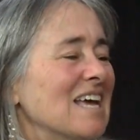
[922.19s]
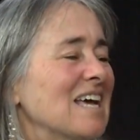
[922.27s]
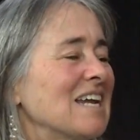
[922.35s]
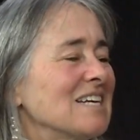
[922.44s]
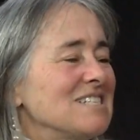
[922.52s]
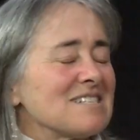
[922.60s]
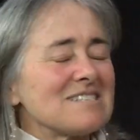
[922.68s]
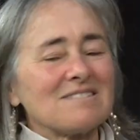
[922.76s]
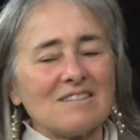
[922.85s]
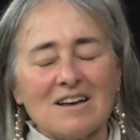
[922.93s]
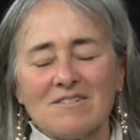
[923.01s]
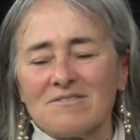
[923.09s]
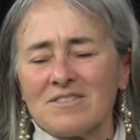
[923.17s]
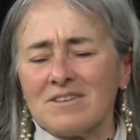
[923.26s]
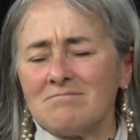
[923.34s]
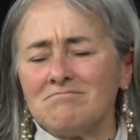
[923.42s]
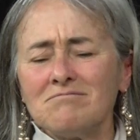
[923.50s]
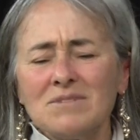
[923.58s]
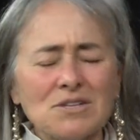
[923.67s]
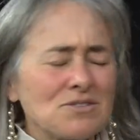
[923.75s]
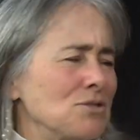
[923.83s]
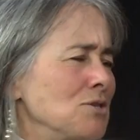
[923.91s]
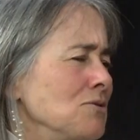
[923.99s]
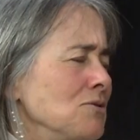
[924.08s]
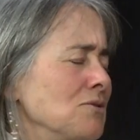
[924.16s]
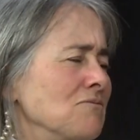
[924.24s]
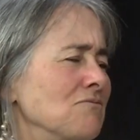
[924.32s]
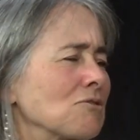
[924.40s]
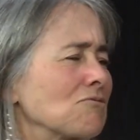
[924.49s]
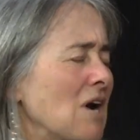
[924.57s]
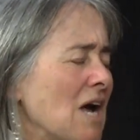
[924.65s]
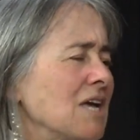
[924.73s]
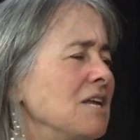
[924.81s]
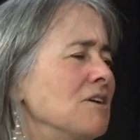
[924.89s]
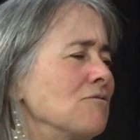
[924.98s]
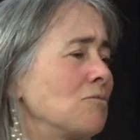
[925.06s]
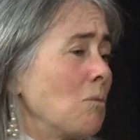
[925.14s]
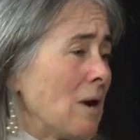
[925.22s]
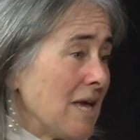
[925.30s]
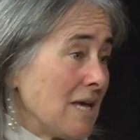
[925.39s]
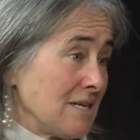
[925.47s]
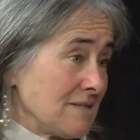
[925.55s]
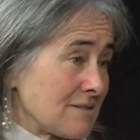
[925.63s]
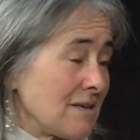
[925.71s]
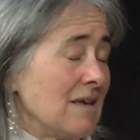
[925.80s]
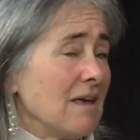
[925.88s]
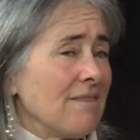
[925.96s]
And I just love the multitude and variety of ways